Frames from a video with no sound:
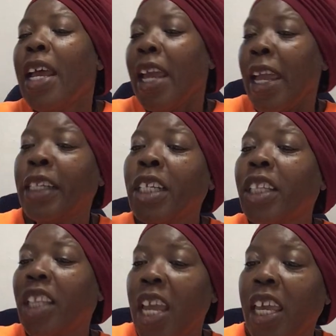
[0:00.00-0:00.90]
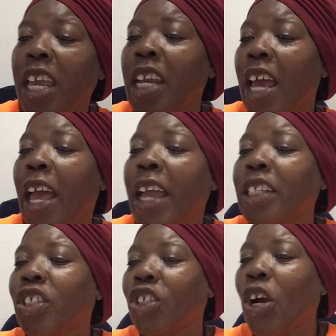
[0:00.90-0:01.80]
into thinking a
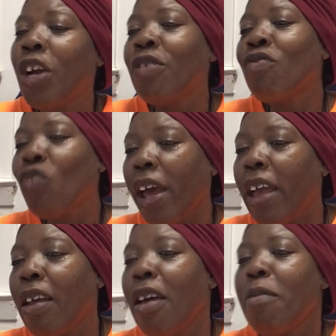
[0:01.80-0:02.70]
certain way.